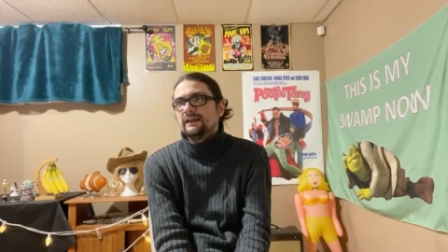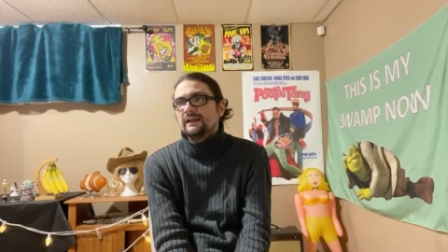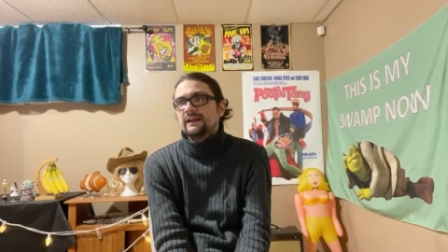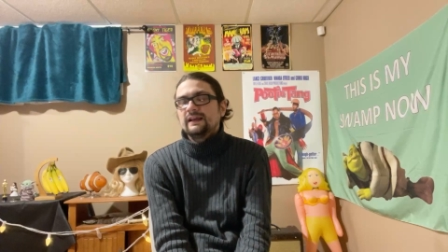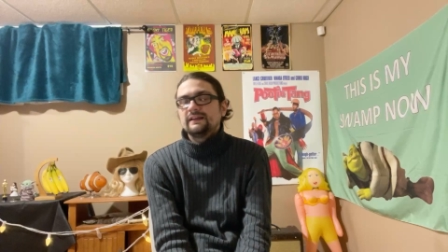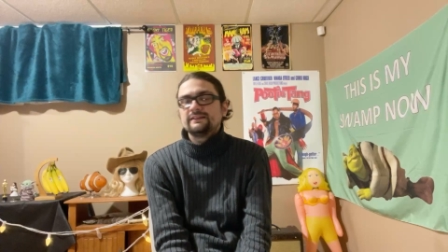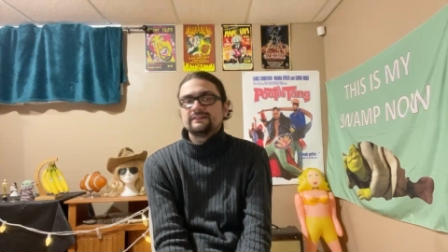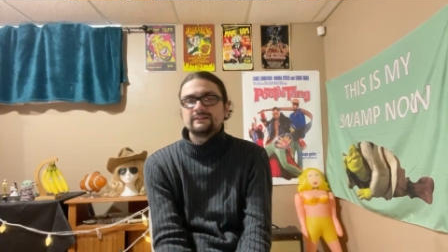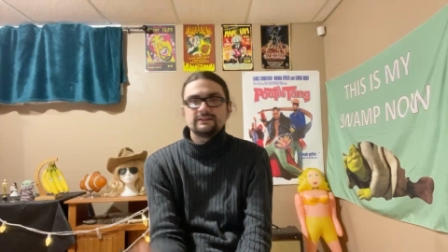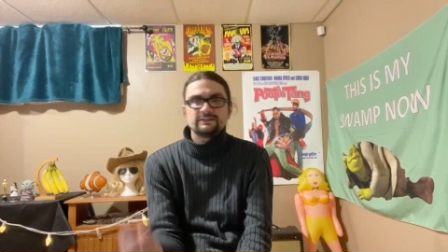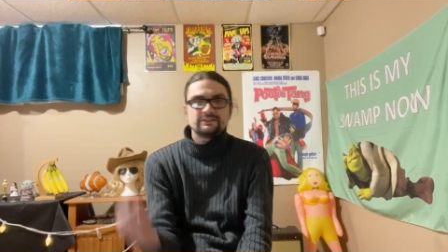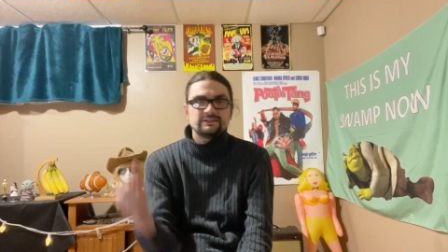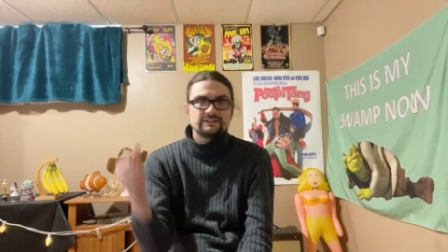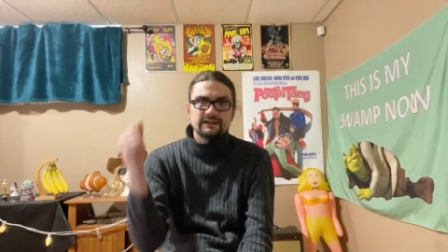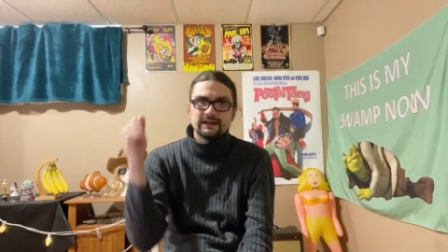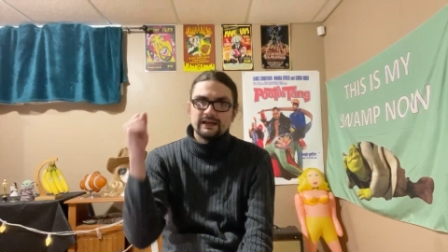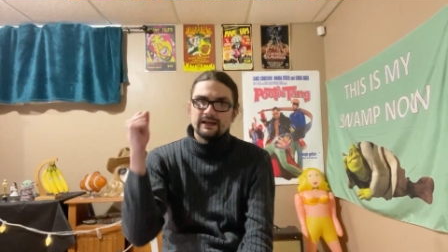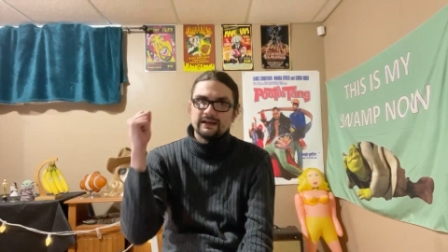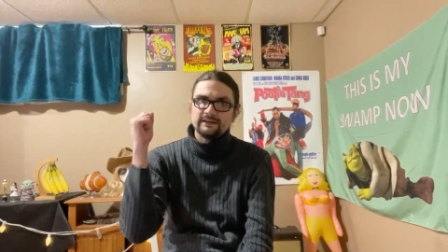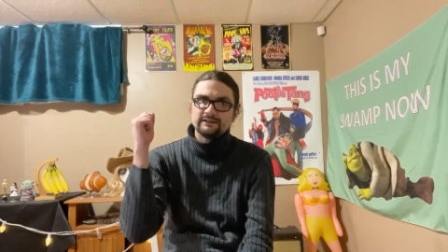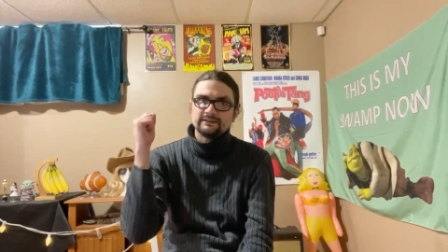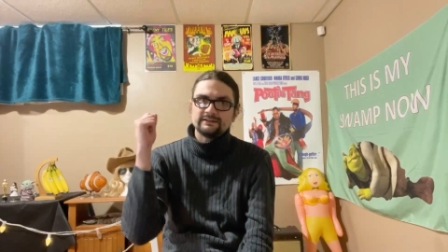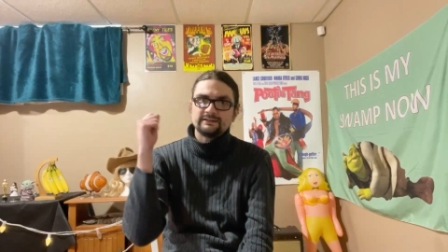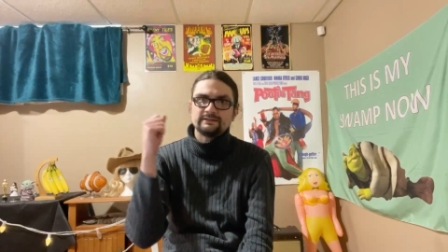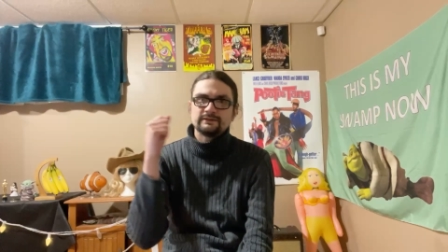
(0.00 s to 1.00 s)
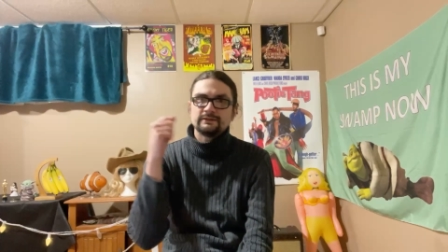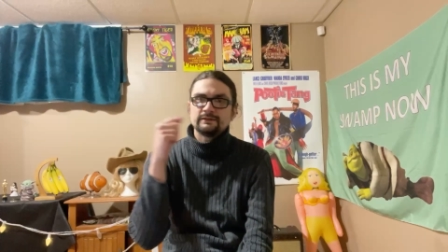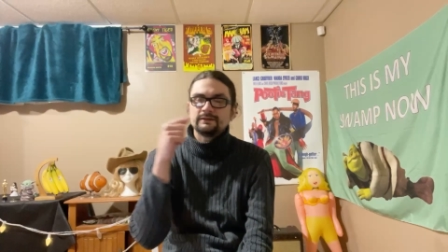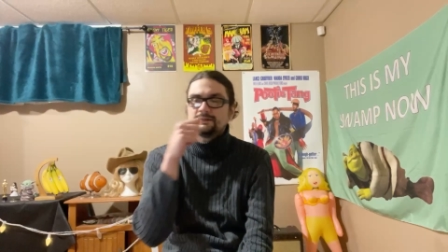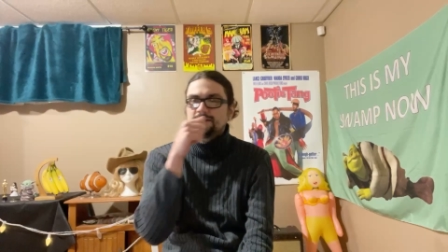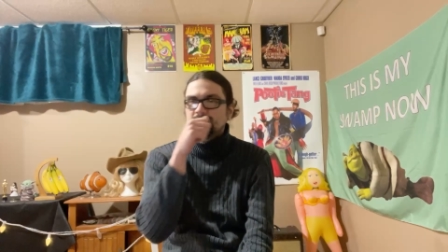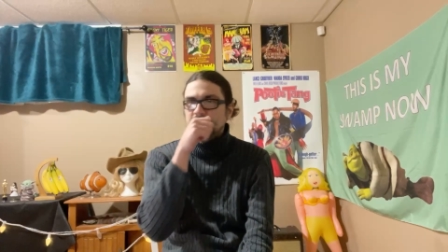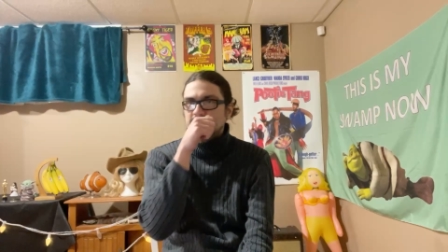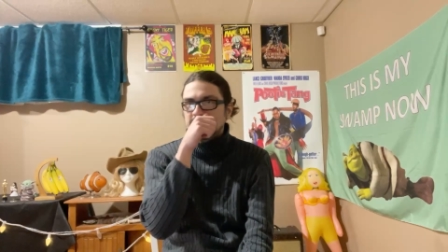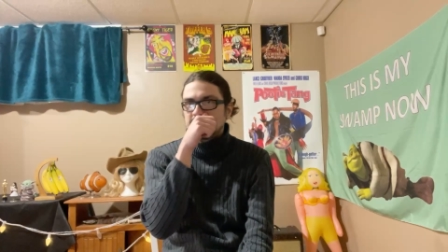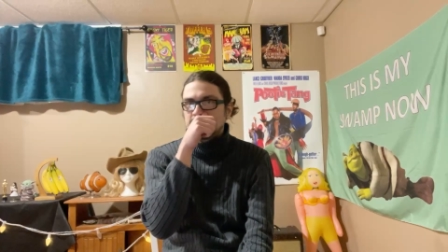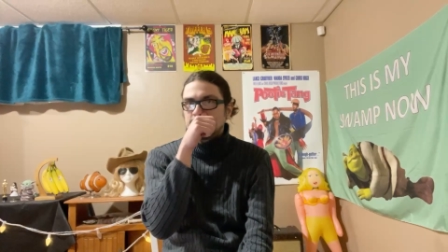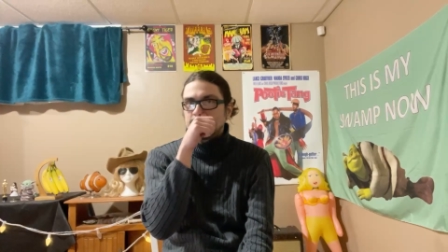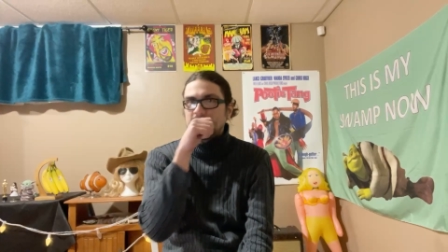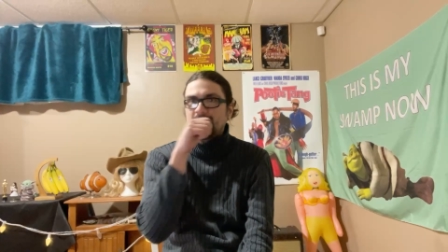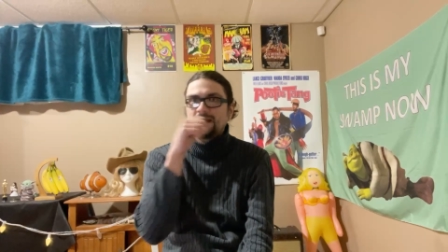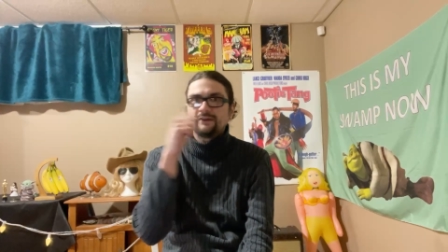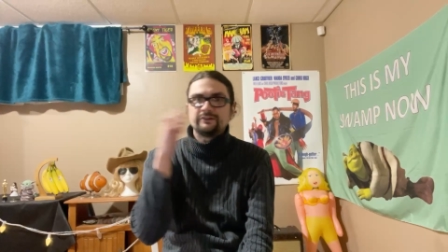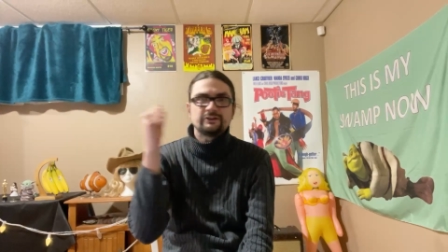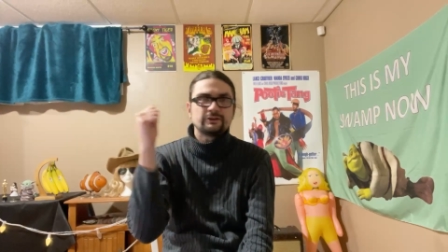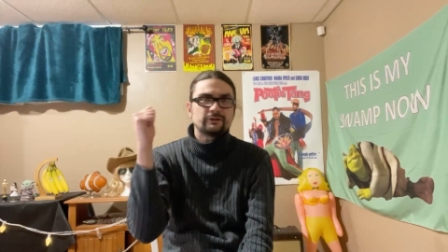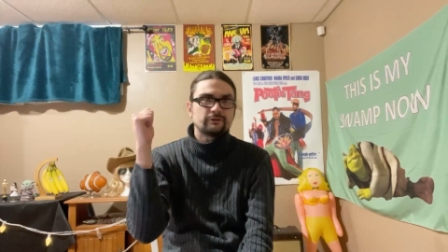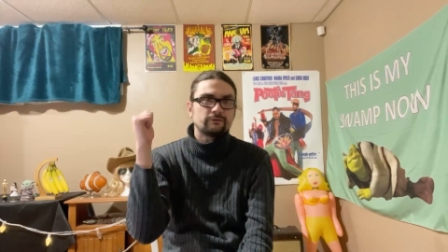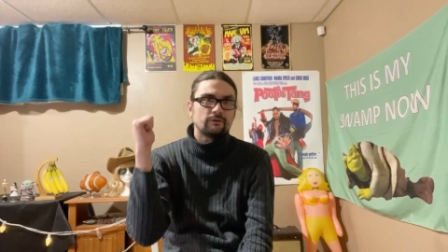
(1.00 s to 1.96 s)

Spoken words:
is that she has these magic